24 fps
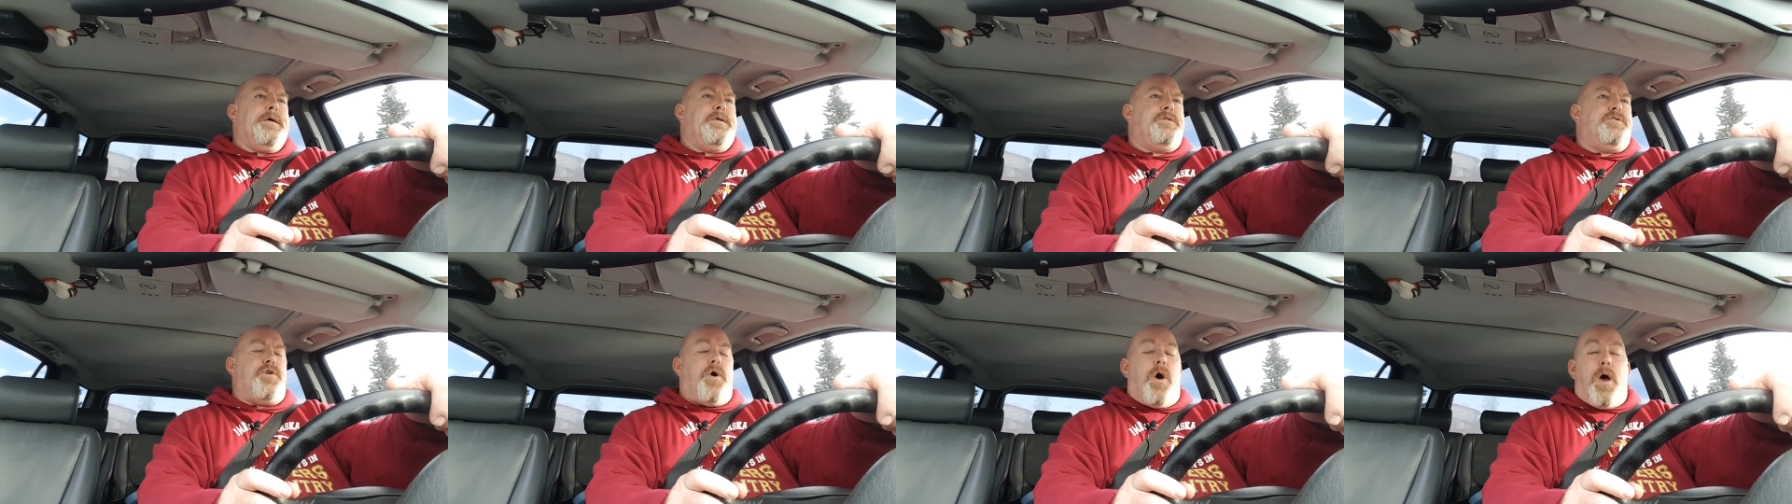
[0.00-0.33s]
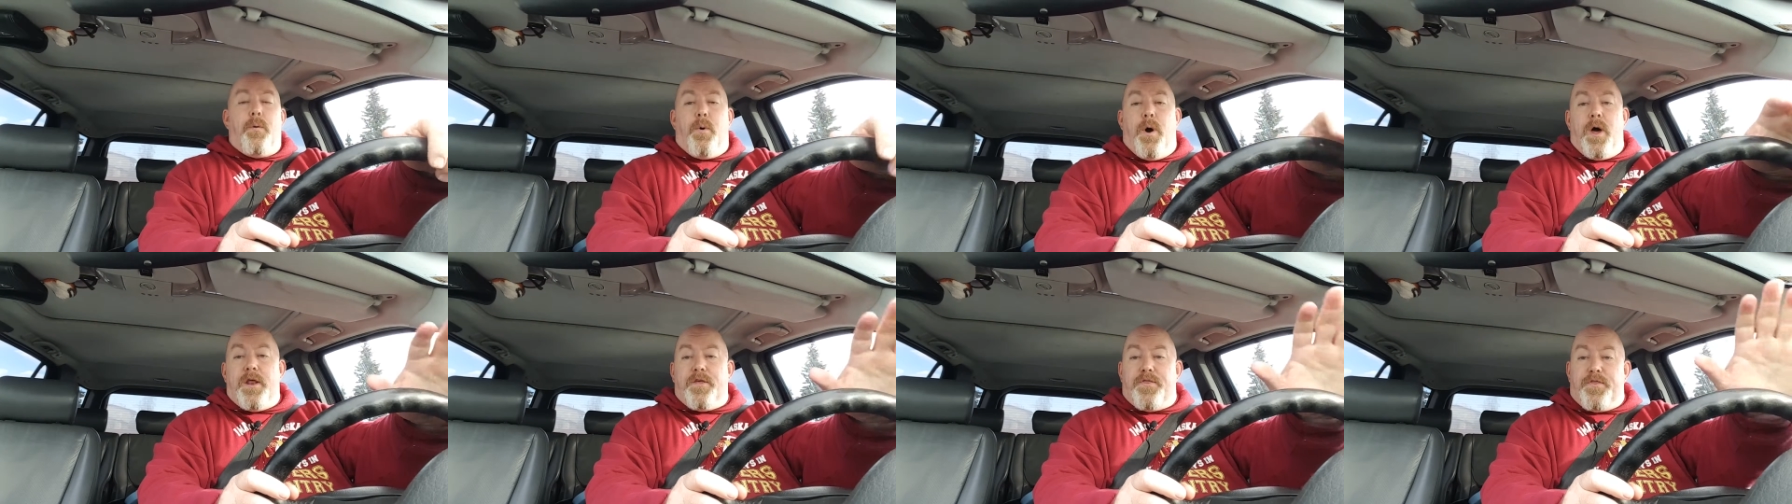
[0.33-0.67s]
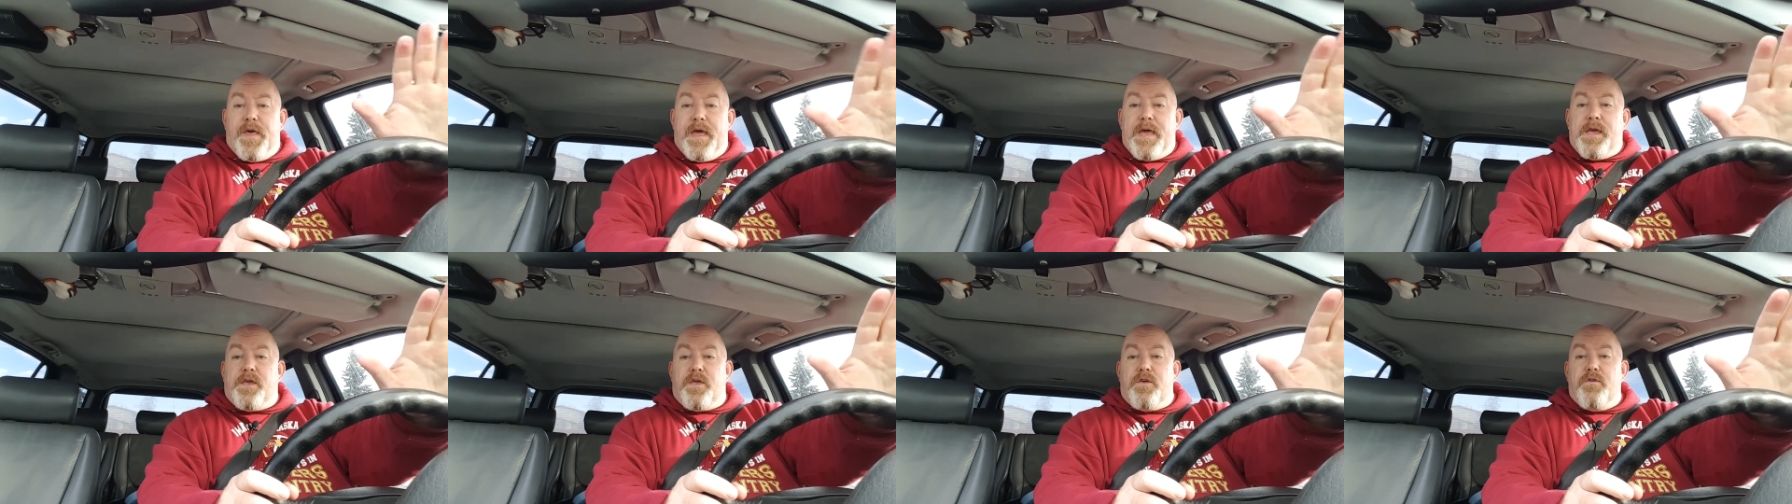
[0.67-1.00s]
So I want to
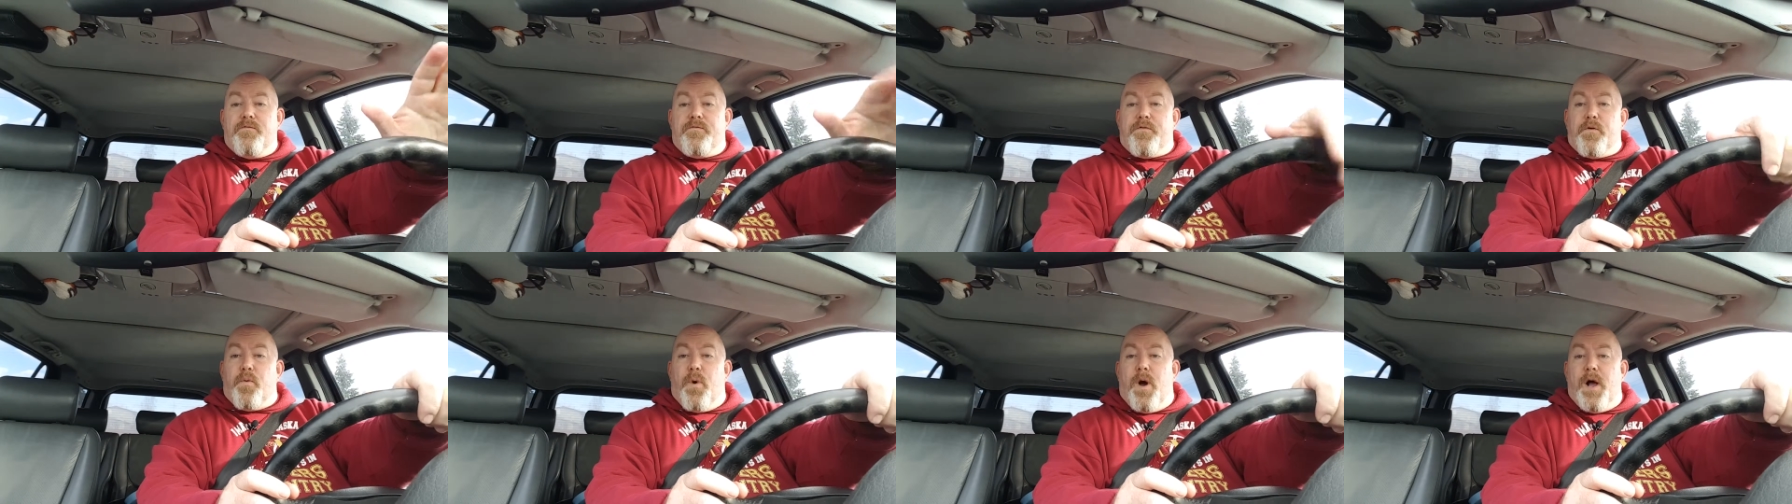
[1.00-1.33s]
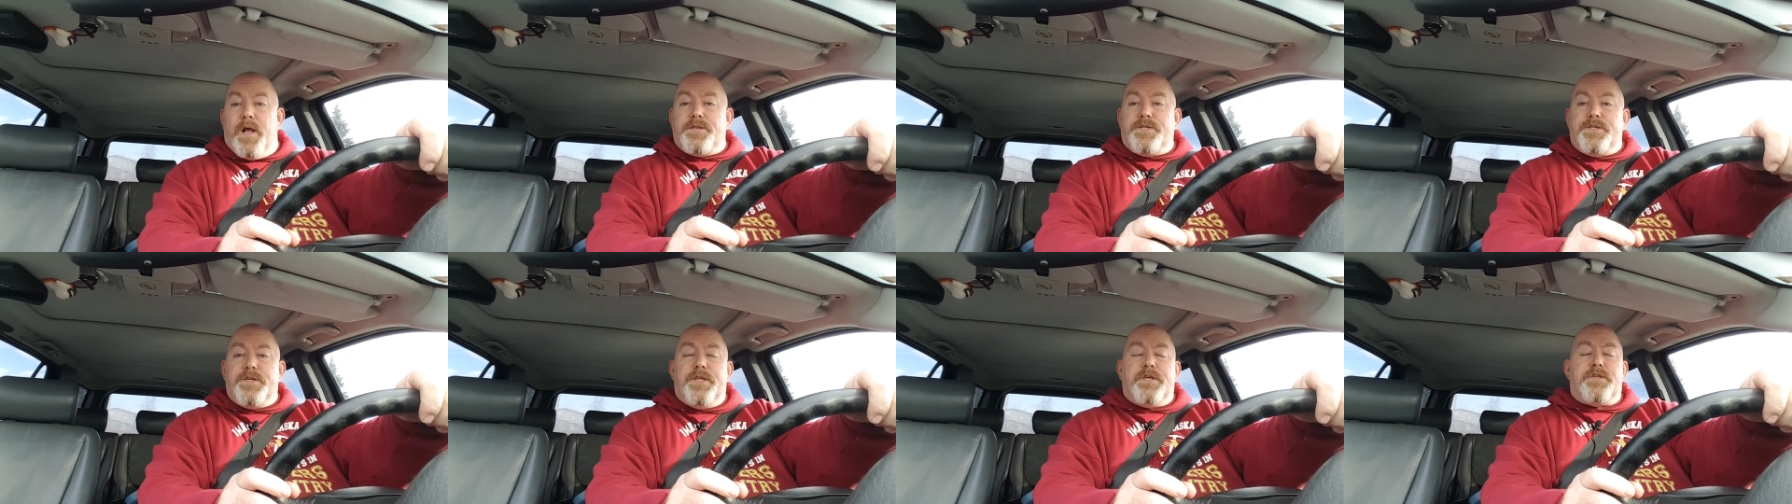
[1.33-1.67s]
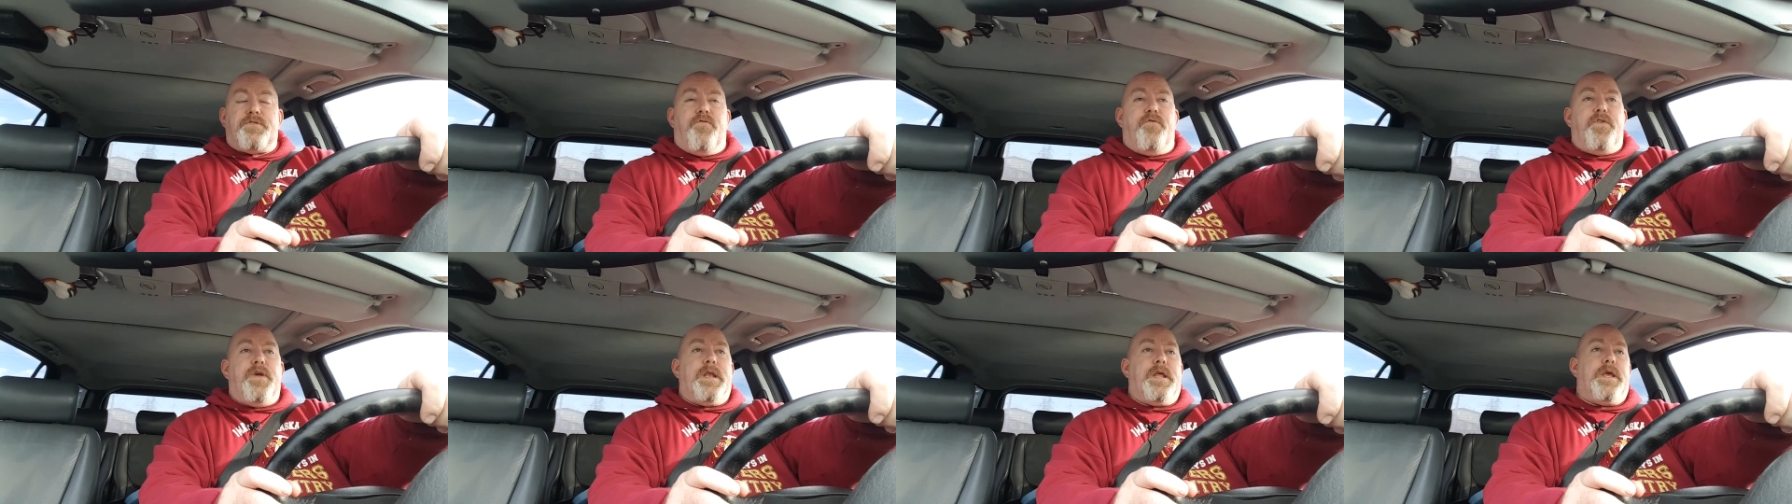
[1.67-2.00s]
thank you for watching
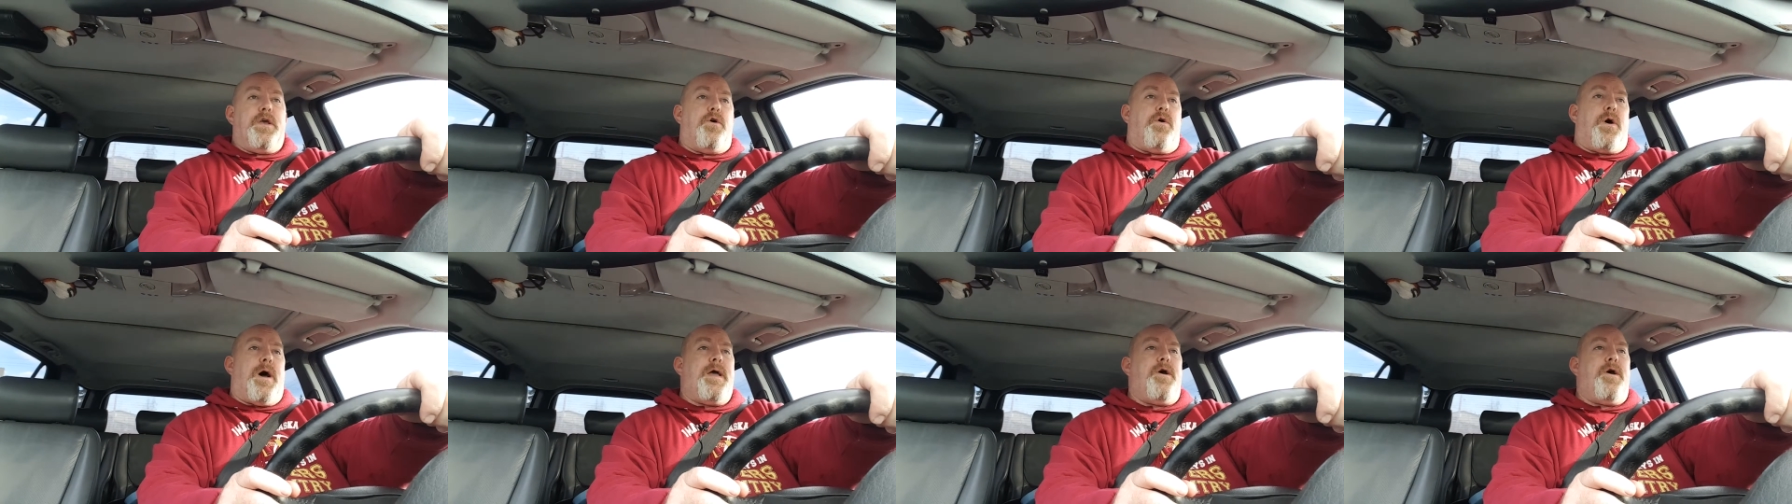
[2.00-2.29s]
this video.